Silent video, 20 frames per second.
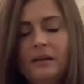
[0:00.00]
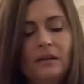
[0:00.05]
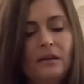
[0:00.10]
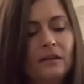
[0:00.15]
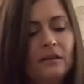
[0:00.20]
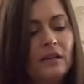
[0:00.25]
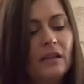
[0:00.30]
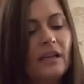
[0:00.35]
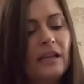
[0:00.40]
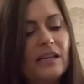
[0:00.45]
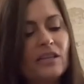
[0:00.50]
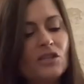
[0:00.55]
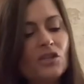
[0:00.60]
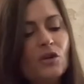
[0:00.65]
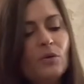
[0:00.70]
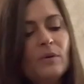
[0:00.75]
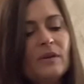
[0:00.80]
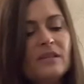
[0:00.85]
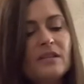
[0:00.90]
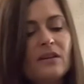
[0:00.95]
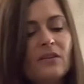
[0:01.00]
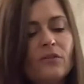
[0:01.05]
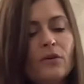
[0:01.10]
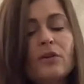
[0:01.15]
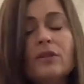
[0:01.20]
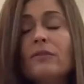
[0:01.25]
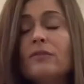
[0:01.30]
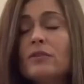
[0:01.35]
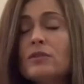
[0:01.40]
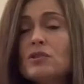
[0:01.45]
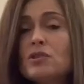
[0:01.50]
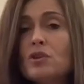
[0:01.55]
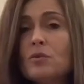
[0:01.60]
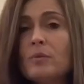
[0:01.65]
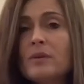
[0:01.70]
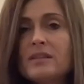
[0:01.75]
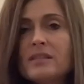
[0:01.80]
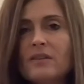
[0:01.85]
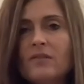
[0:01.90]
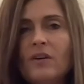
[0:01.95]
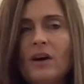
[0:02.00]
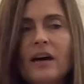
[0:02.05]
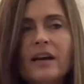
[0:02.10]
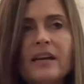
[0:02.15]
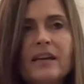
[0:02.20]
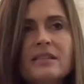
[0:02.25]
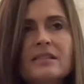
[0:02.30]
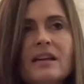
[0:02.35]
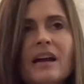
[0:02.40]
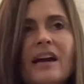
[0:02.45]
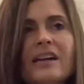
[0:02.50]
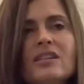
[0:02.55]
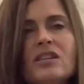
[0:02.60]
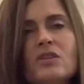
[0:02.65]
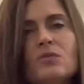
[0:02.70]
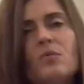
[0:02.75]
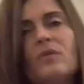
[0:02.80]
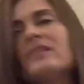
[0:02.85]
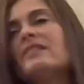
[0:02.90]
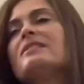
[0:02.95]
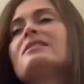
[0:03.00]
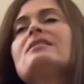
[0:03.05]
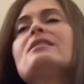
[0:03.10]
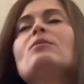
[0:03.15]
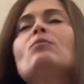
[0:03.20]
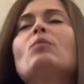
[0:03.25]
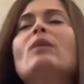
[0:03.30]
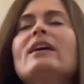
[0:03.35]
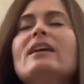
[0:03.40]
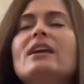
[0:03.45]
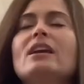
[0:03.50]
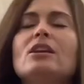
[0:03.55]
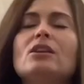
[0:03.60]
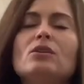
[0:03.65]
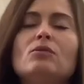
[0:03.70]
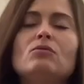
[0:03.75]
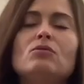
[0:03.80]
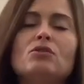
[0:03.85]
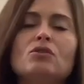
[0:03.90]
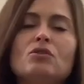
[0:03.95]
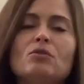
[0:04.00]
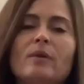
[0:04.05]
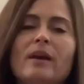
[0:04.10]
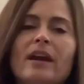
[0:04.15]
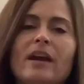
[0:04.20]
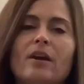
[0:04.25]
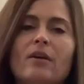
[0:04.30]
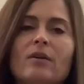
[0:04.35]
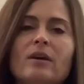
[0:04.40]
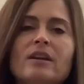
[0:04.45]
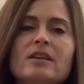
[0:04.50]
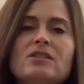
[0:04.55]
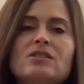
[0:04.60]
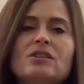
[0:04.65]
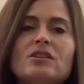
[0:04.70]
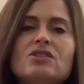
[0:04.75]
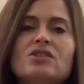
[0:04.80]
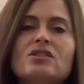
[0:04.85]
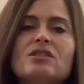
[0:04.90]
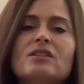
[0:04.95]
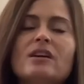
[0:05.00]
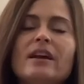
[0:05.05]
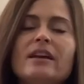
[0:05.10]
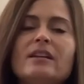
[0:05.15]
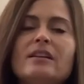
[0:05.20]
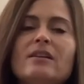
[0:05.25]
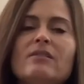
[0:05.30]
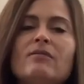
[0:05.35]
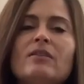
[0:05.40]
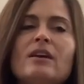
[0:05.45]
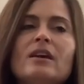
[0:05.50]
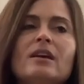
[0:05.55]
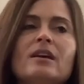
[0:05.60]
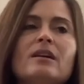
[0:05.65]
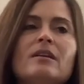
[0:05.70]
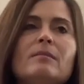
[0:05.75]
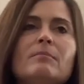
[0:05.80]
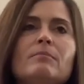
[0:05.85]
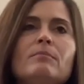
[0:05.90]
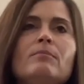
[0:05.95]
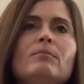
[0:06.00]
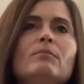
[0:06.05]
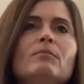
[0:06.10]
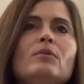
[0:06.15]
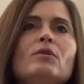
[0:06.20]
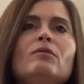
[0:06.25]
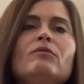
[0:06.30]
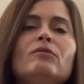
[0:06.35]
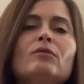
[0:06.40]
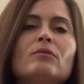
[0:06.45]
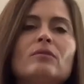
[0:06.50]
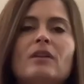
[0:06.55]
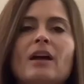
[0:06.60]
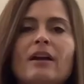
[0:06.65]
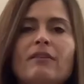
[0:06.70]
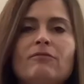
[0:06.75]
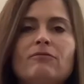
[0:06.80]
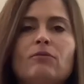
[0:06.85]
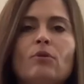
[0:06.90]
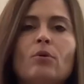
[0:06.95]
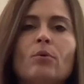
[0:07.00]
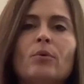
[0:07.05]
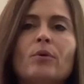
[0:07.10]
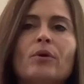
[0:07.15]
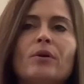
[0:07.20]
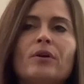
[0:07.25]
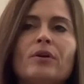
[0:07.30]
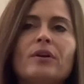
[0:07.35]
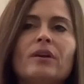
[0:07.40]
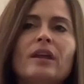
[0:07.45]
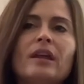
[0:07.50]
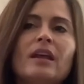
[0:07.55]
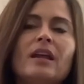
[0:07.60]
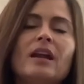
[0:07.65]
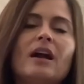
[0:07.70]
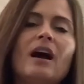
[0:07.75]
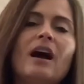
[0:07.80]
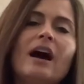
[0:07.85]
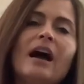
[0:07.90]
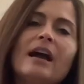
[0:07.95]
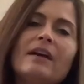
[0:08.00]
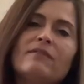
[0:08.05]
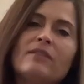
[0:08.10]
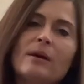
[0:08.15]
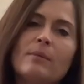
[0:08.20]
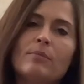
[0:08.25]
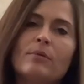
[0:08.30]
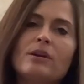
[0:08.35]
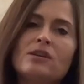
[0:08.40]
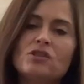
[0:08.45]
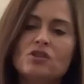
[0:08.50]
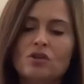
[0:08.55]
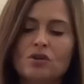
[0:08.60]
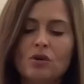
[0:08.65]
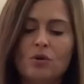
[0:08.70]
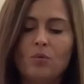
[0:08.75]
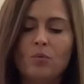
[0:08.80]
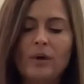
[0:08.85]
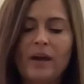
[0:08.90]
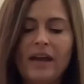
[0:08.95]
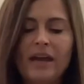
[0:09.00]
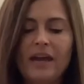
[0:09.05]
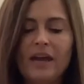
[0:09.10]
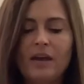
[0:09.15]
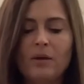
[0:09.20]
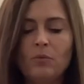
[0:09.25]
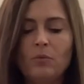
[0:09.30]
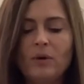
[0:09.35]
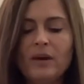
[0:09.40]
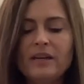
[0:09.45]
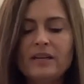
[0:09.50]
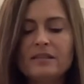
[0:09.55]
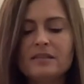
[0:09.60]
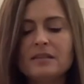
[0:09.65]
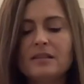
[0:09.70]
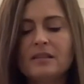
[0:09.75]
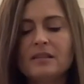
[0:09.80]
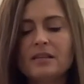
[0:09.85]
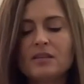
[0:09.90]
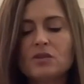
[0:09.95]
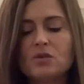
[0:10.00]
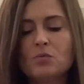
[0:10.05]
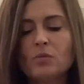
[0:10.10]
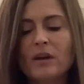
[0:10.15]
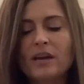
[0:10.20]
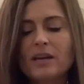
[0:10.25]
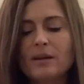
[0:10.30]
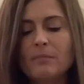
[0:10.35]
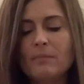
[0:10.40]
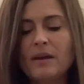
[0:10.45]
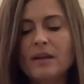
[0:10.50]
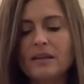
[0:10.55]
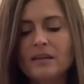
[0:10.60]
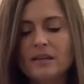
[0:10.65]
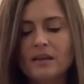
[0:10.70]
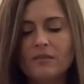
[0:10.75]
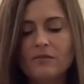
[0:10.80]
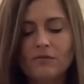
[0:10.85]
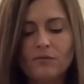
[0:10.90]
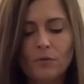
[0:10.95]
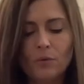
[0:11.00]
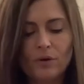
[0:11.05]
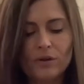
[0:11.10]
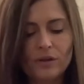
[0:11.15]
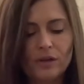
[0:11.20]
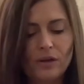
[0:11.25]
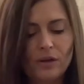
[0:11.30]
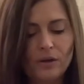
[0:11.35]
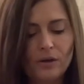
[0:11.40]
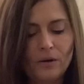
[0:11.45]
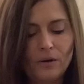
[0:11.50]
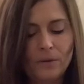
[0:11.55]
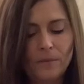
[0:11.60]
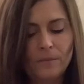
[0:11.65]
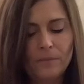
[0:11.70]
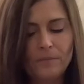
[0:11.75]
the last 2 weeks of, or the first 2 weeks of August. I just want to see, what can you do, Aries, to just kind of move your life forward in a high vibrational way? What is it that is recommended for you?